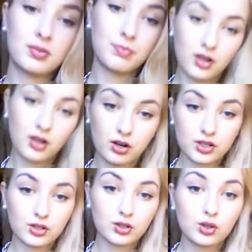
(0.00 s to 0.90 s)

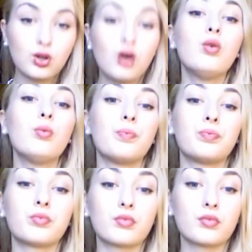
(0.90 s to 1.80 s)
because no,
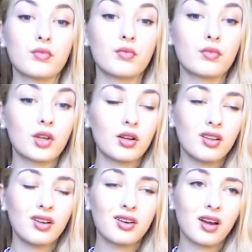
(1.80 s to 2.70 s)

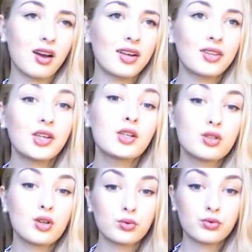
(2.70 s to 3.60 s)
like I think
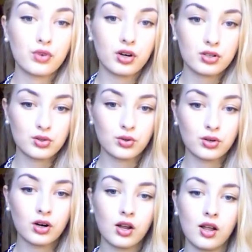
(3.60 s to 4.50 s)
no drugstore
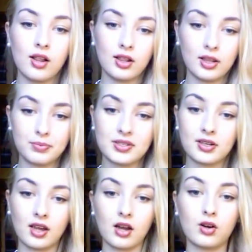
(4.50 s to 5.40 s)
lipstick
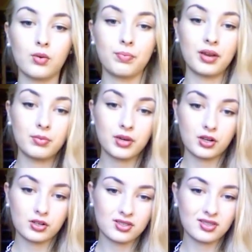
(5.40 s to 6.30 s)
can compare,
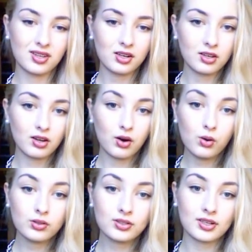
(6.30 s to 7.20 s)
because they
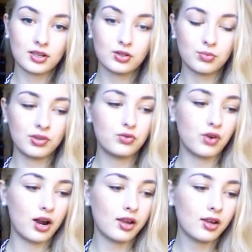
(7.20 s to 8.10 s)
all tend to be
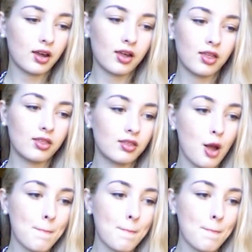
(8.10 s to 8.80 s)
drying, and